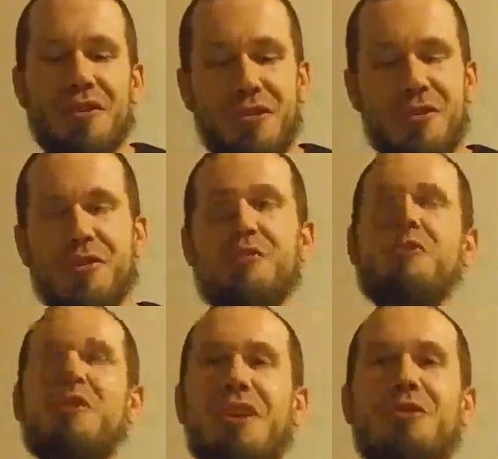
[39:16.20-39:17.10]
you
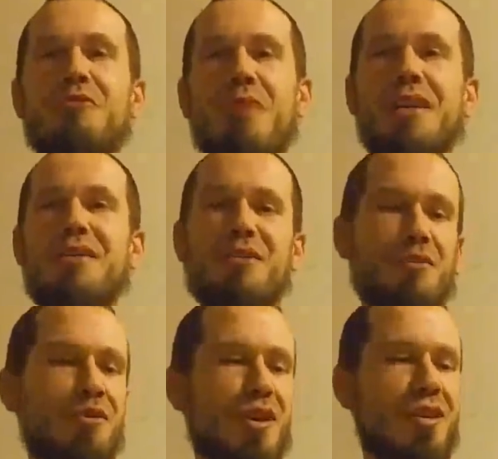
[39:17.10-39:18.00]
can do a guilt
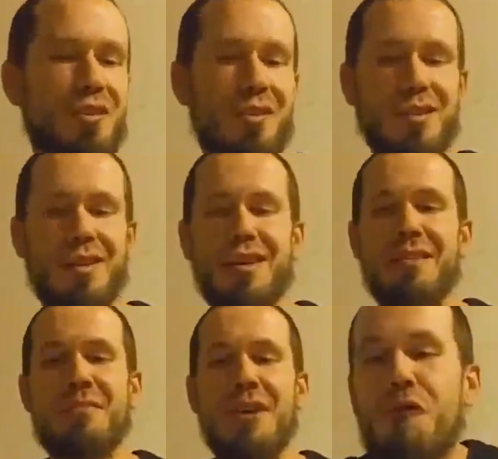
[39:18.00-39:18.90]
by association
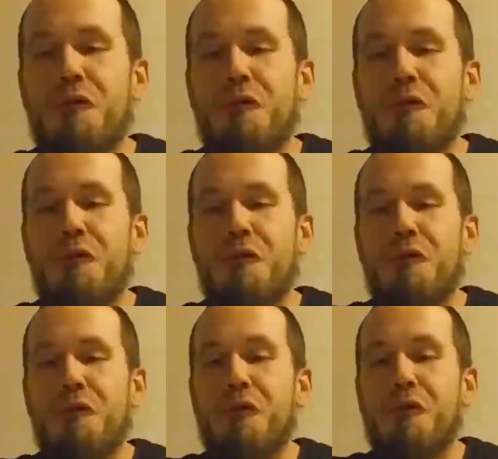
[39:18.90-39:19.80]
thing.
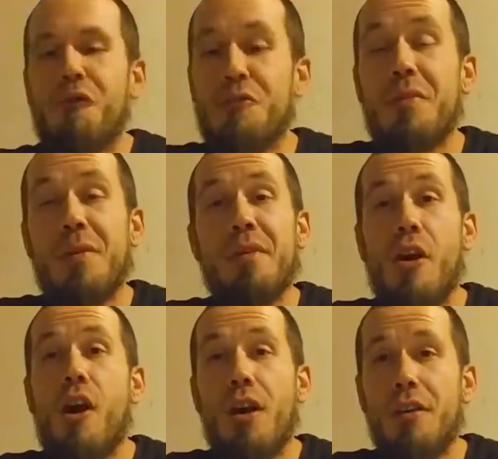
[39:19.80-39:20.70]
First
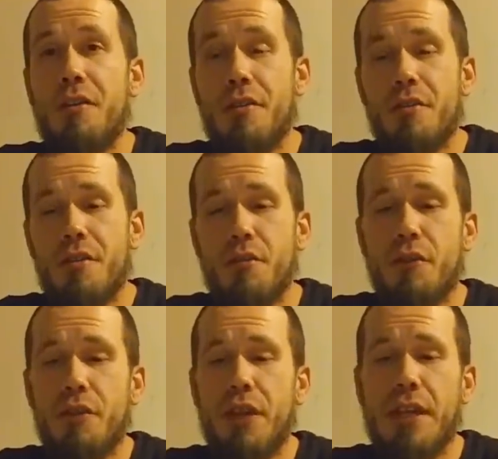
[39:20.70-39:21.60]
Amendment auditors
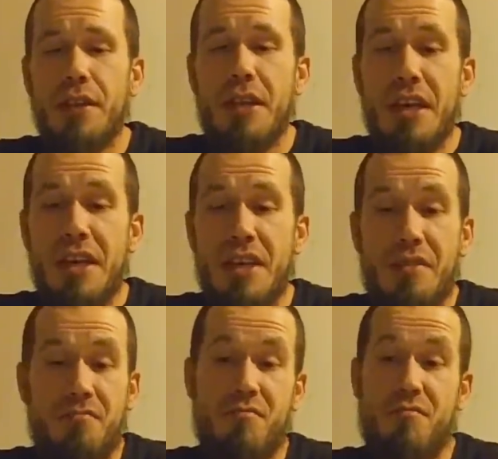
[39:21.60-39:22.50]
look like
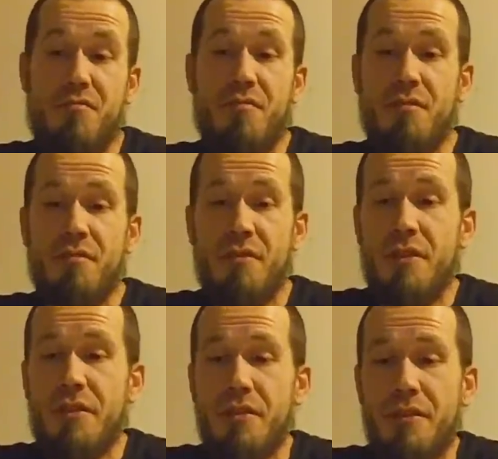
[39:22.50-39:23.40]

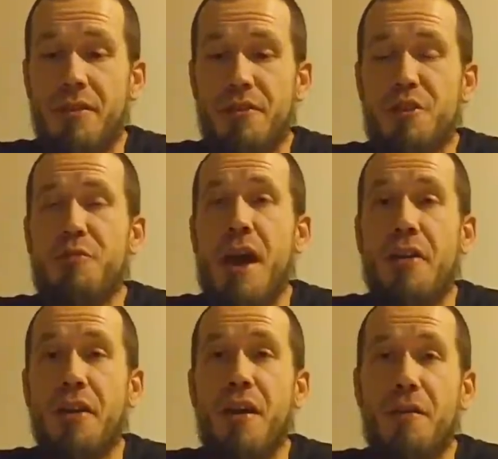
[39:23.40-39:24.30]
they're spouting
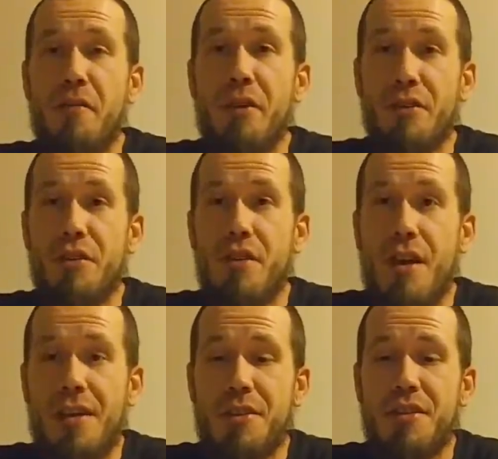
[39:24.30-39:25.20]
off a bunch of
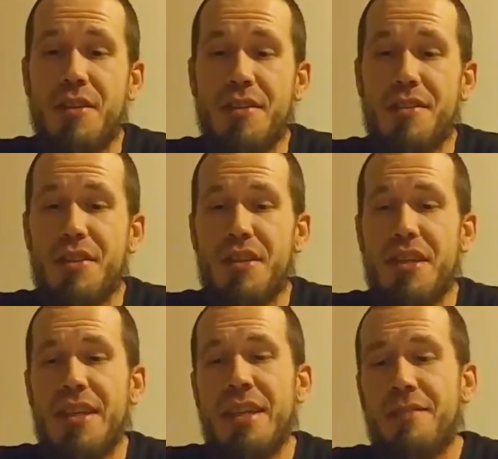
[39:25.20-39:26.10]
nonsense
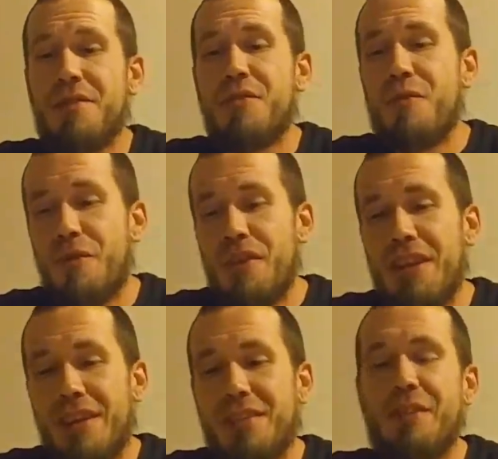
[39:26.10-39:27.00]
if you
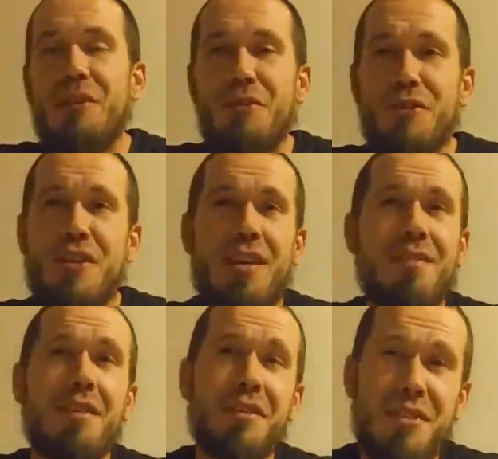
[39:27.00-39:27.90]
think that they're
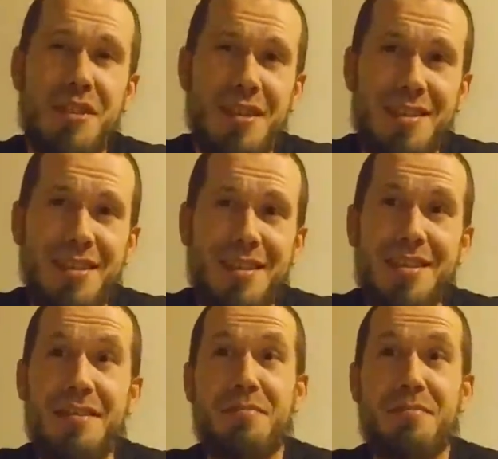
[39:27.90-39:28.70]
sovereign citizens